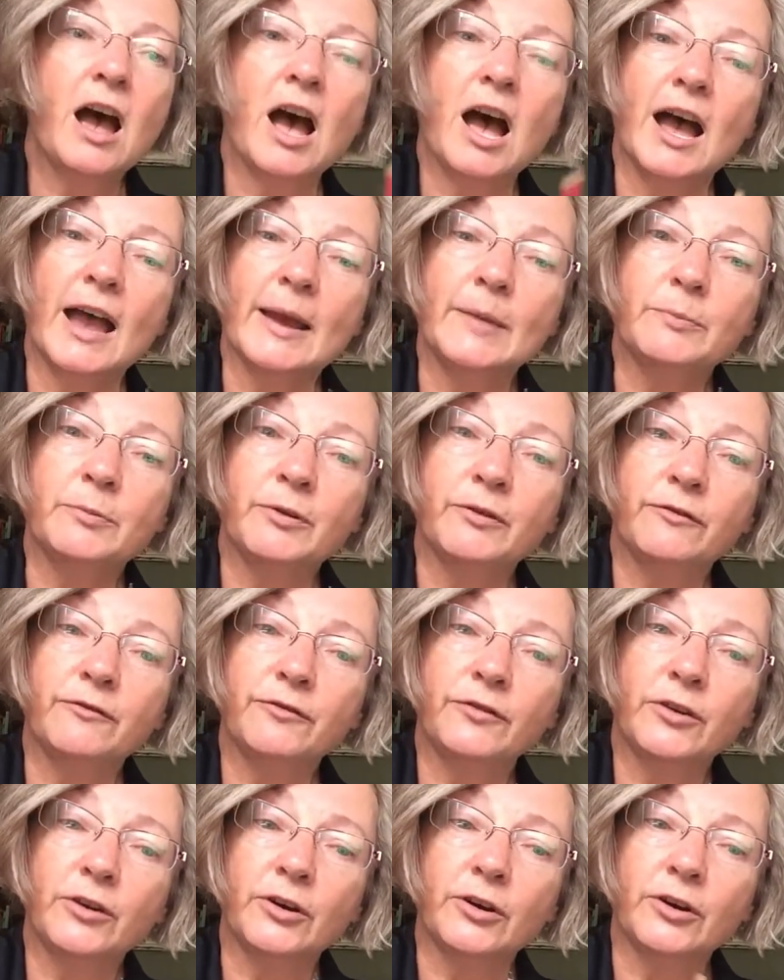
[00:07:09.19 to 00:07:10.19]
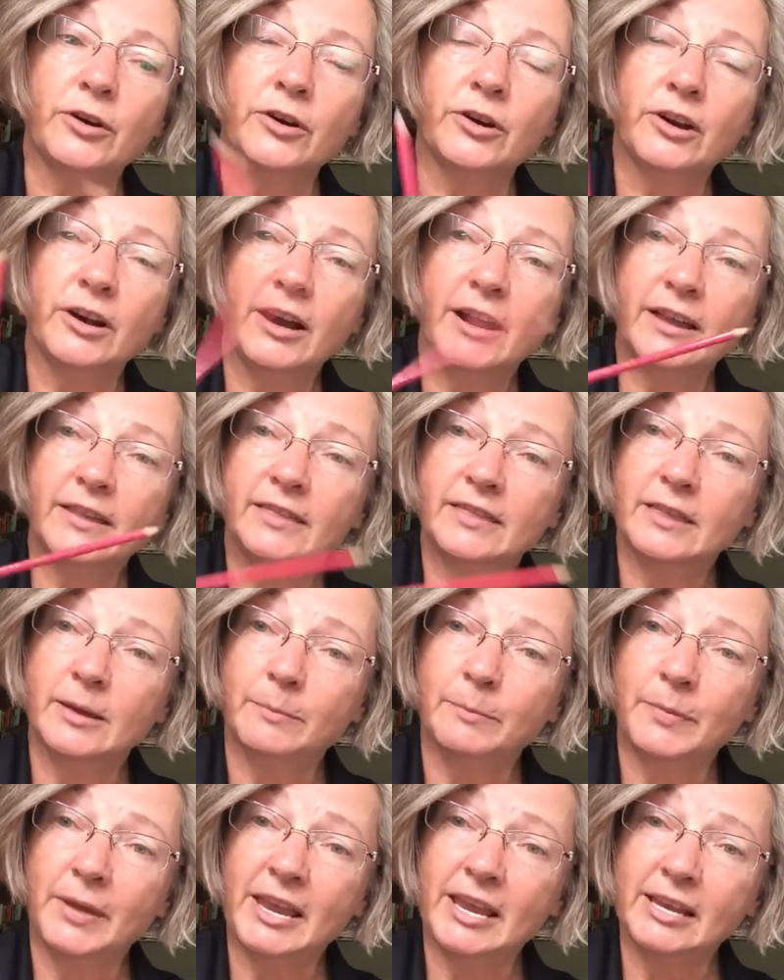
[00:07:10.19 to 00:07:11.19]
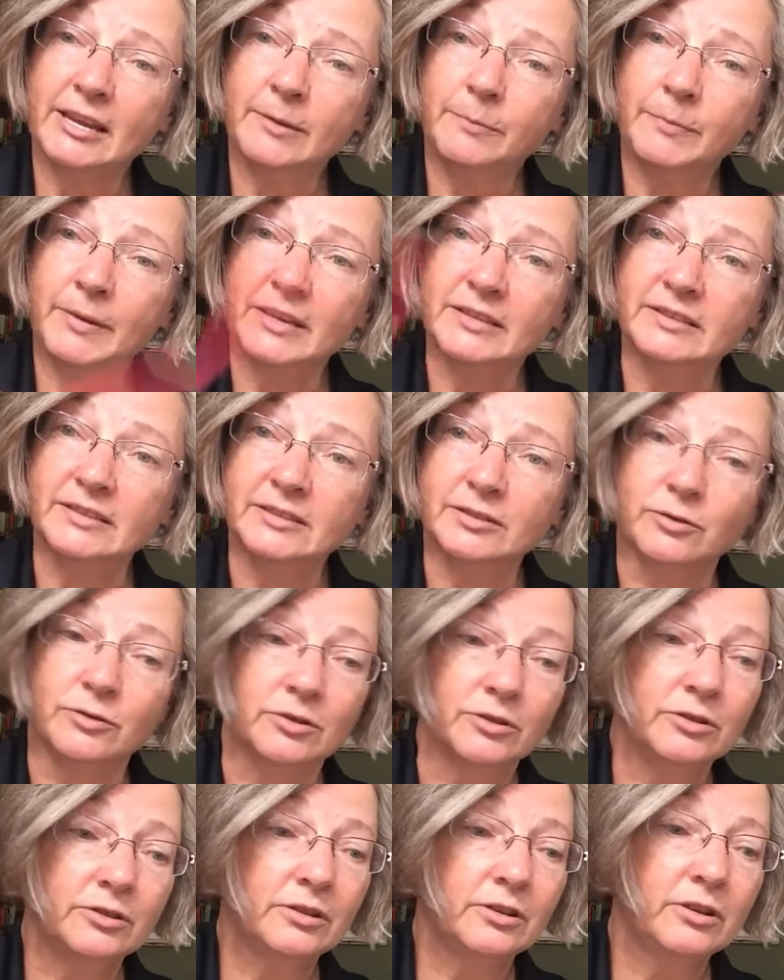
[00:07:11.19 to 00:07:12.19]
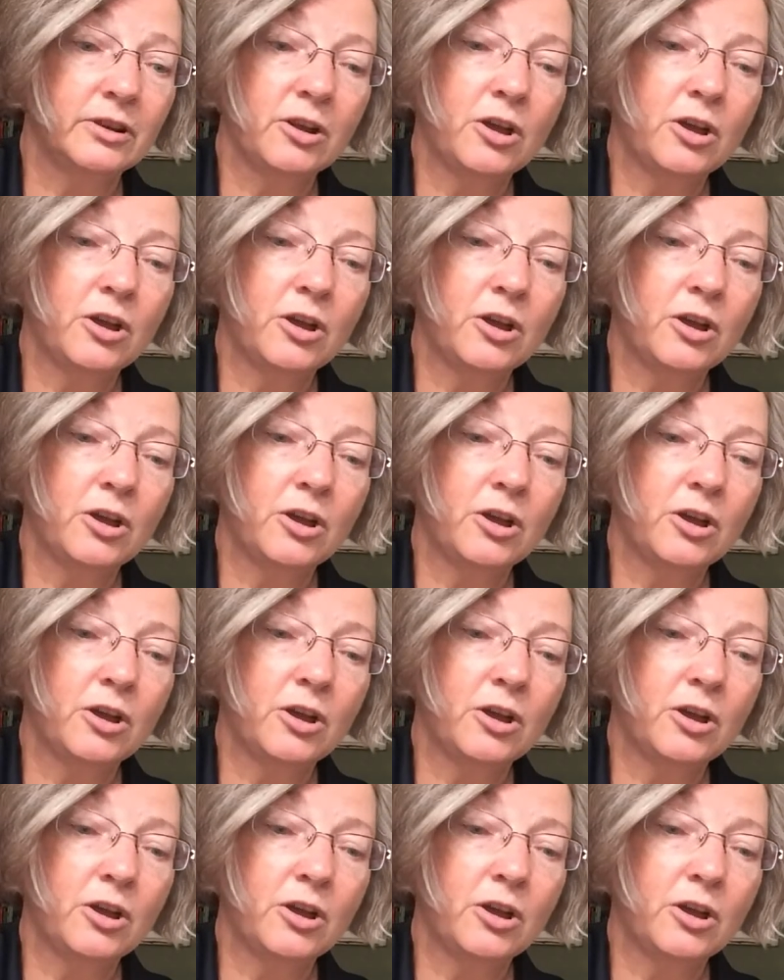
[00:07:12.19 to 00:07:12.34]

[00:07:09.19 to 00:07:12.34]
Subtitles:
I prefer the pink pencil